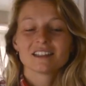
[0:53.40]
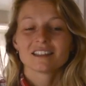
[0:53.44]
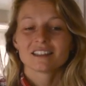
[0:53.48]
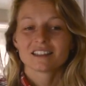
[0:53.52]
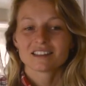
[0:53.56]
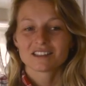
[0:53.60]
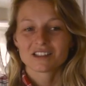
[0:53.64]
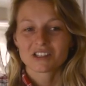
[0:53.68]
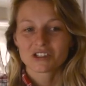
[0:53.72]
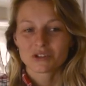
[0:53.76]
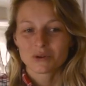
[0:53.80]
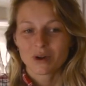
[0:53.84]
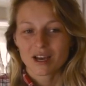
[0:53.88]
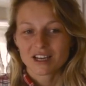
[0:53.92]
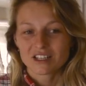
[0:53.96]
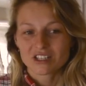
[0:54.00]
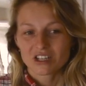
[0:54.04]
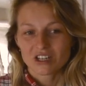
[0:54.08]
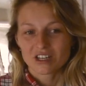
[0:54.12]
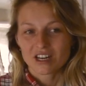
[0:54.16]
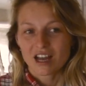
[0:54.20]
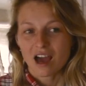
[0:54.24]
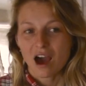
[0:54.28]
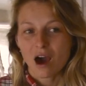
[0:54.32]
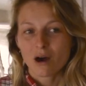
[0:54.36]
The
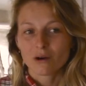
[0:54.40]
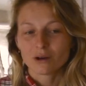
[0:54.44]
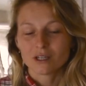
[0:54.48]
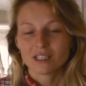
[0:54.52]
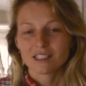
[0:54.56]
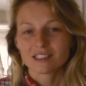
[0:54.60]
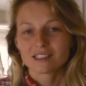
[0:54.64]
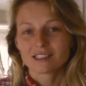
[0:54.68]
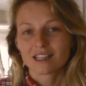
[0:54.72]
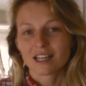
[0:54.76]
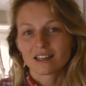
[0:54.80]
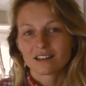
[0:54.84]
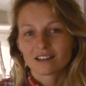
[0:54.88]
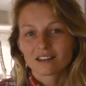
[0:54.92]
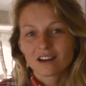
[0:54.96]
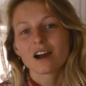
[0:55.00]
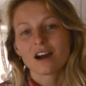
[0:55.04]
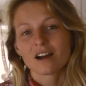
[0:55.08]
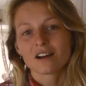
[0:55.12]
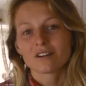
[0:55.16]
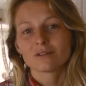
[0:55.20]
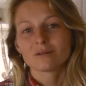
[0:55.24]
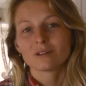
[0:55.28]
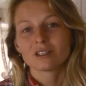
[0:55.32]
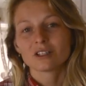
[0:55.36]
situation now is that the
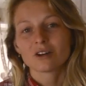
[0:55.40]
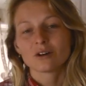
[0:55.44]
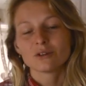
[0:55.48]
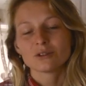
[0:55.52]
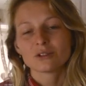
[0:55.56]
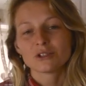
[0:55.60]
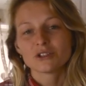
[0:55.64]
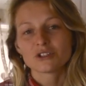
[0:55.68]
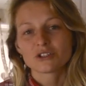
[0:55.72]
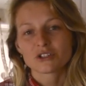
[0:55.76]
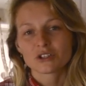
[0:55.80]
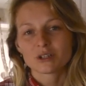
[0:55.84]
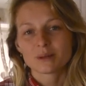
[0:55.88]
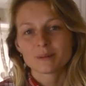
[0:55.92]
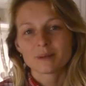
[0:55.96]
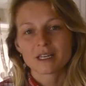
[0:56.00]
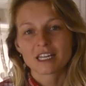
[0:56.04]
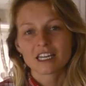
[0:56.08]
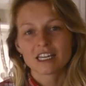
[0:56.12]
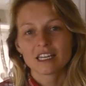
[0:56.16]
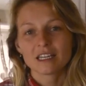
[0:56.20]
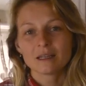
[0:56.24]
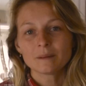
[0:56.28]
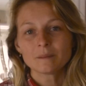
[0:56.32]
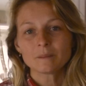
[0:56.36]
car will go to
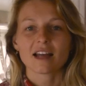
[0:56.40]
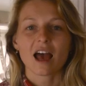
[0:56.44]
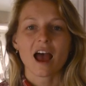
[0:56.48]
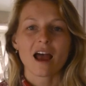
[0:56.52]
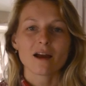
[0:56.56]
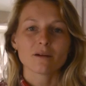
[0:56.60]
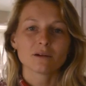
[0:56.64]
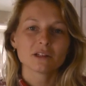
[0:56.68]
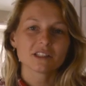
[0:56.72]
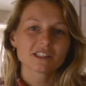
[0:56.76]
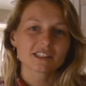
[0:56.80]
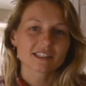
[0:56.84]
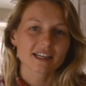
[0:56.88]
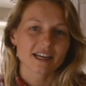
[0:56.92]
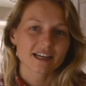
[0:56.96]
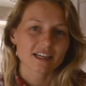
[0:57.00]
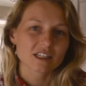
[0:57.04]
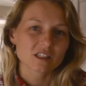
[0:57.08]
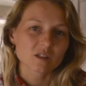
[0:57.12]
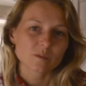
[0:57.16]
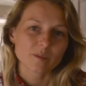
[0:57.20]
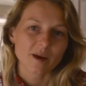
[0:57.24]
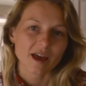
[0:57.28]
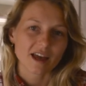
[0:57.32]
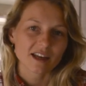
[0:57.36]
Germany, I will stay
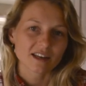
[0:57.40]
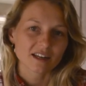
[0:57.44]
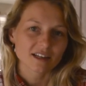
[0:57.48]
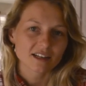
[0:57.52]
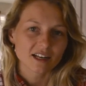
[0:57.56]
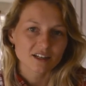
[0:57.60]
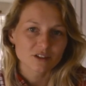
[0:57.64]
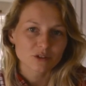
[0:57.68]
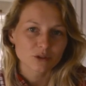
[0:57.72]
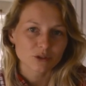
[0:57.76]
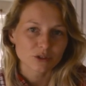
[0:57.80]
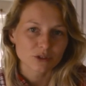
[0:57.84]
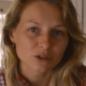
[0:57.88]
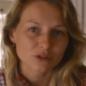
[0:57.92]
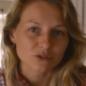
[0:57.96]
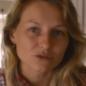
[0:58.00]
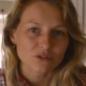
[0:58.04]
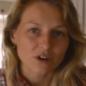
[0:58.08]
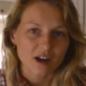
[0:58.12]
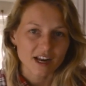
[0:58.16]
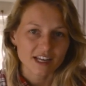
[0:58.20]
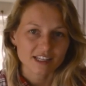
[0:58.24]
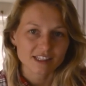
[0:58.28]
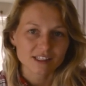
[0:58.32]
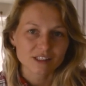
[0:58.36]
in Spain at Antonio's
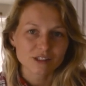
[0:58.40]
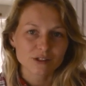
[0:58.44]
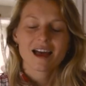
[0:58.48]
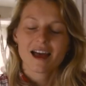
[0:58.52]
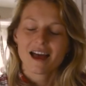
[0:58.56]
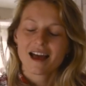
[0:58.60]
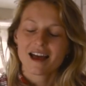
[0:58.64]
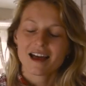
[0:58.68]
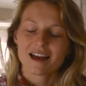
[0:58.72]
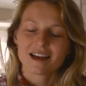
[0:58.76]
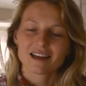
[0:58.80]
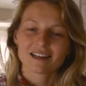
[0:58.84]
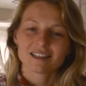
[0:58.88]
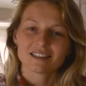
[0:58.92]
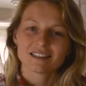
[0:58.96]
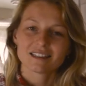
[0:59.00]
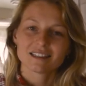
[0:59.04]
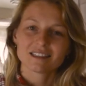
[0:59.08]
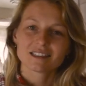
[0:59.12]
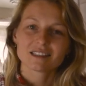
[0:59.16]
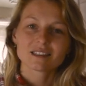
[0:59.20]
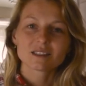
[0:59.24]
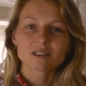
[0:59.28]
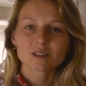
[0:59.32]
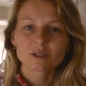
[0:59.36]
friends,
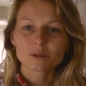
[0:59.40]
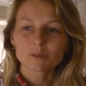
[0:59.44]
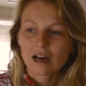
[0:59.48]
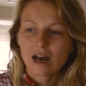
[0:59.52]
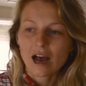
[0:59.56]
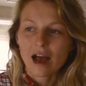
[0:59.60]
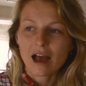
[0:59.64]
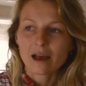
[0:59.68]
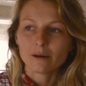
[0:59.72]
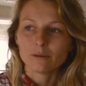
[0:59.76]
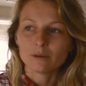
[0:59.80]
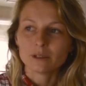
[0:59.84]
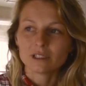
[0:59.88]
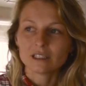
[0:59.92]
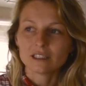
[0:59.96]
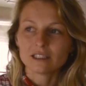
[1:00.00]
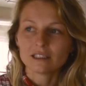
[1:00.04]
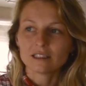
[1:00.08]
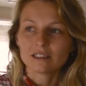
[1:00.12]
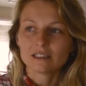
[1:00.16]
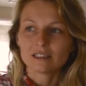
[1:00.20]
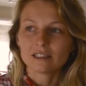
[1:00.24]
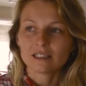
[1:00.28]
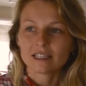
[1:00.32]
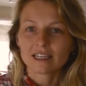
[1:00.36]
and I
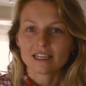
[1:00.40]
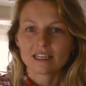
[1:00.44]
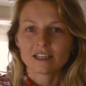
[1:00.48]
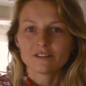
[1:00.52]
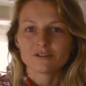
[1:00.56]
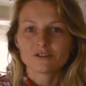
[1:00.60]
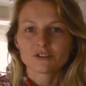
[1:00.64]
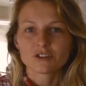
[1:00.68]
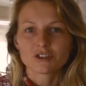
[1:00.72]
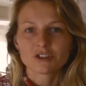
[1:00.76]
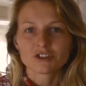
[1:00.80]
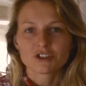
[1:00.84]
will leave to